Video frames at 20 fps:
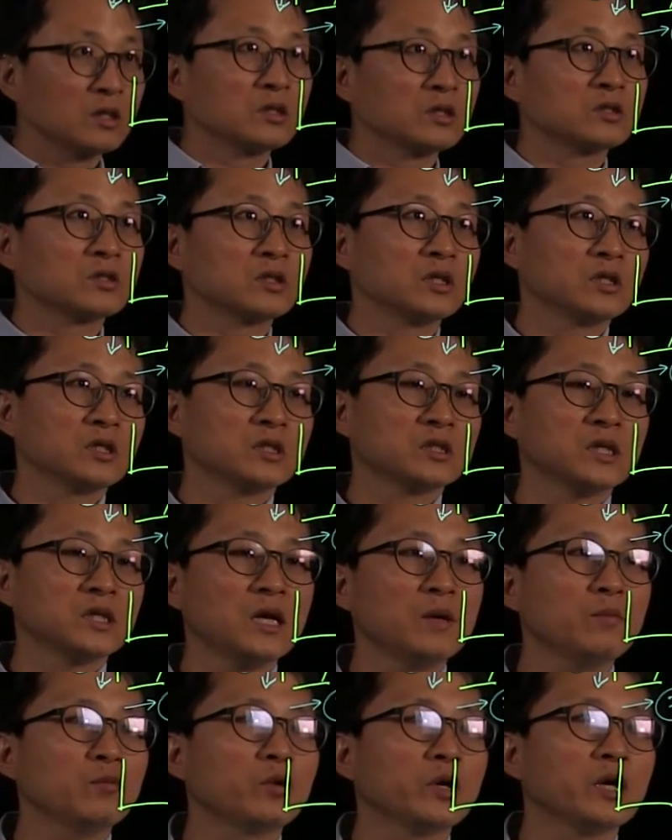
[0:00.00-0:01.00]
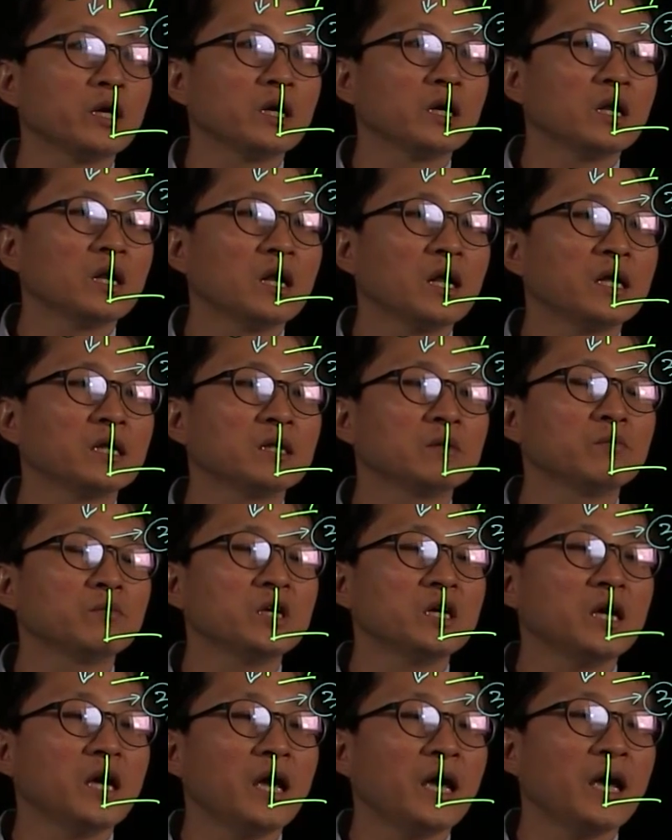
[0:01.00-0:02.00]
So in the same way, let
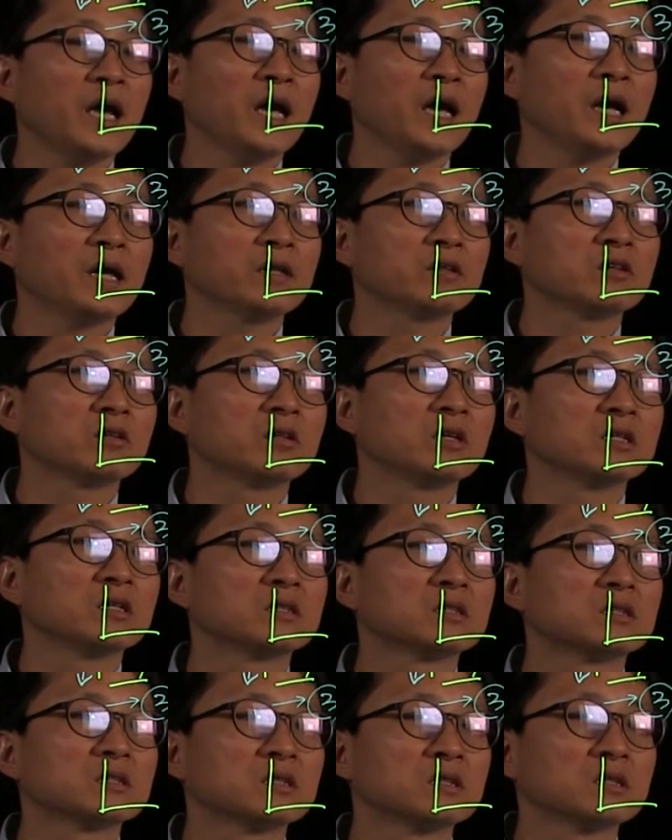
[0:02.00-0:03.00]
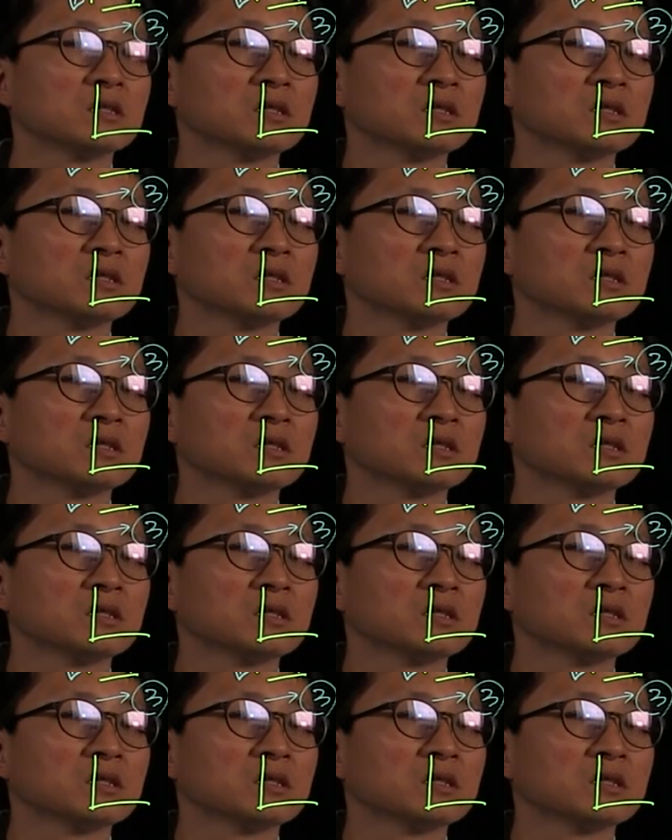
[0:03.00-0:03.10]
me add this